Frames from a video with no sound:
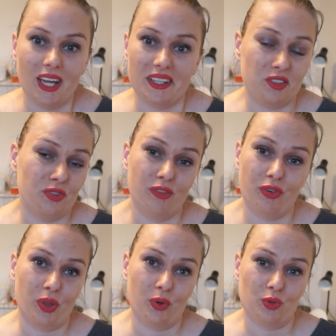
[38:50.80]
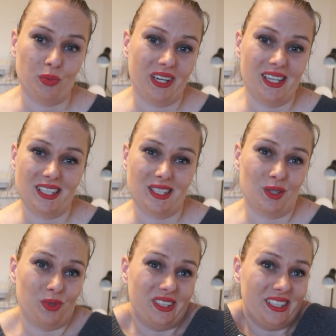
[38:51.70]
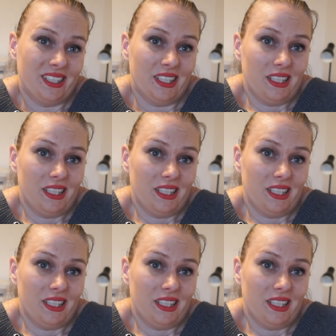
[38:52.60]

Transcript: I just think for those money it's not really